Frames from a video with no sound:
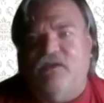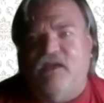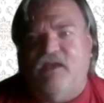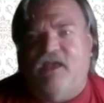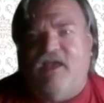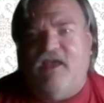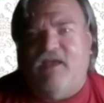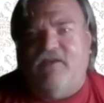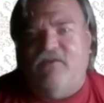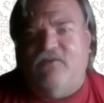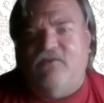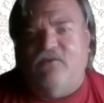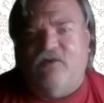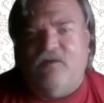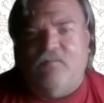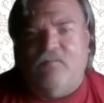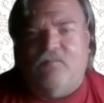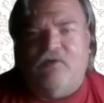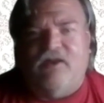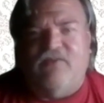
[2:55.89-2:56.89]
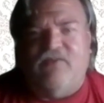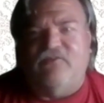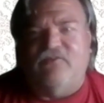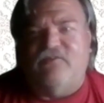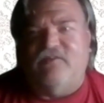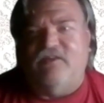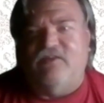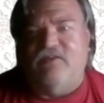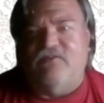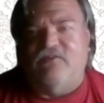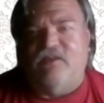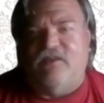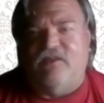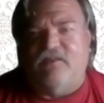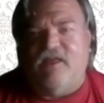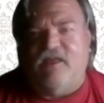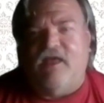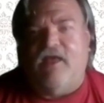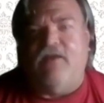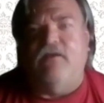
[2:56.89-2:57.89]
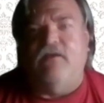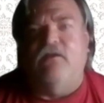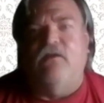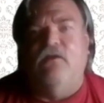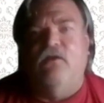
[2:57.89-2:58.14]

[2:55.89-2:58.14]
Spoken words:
had during breaks and things like that,